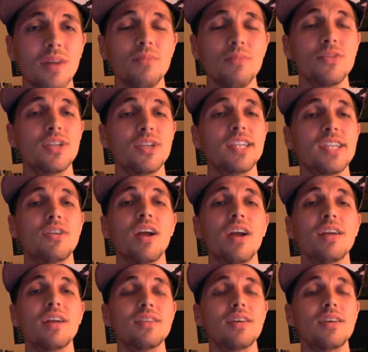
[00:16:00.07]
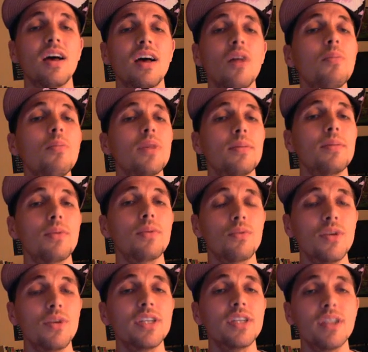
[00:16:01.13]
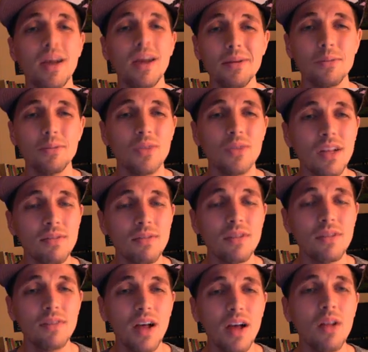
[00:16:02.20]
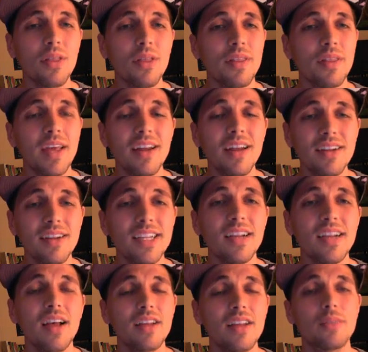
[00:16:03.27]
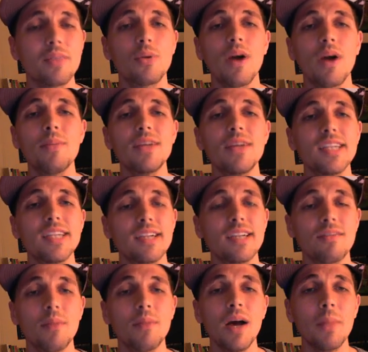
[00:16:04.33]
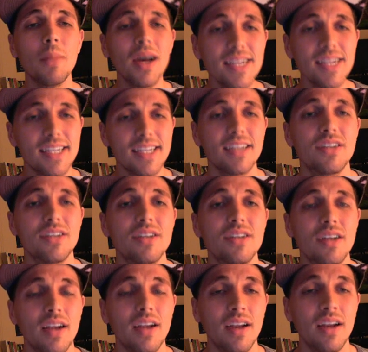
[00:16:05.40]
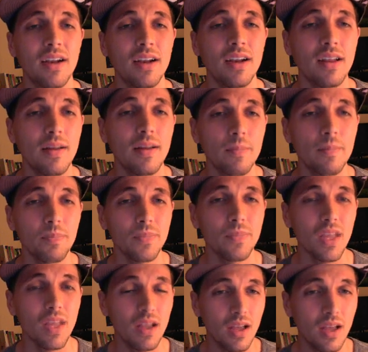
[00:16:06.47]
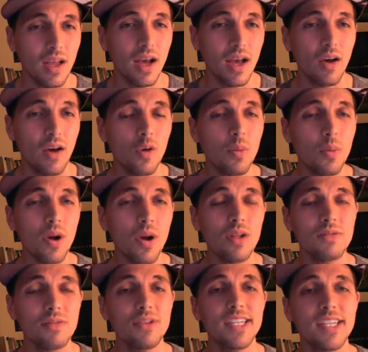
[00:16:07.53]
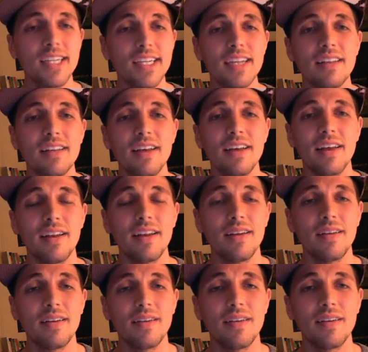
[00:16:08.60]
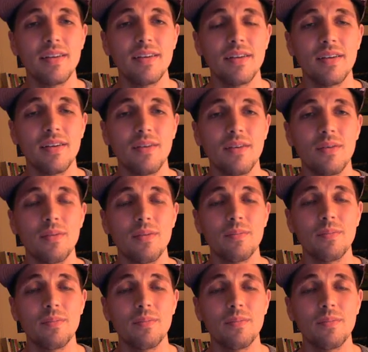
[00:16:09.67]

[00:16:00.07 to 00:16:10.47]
I'm just trying to help people reach an optimal level of health, and that is the premise of my message. And I hope all of you see that, you know,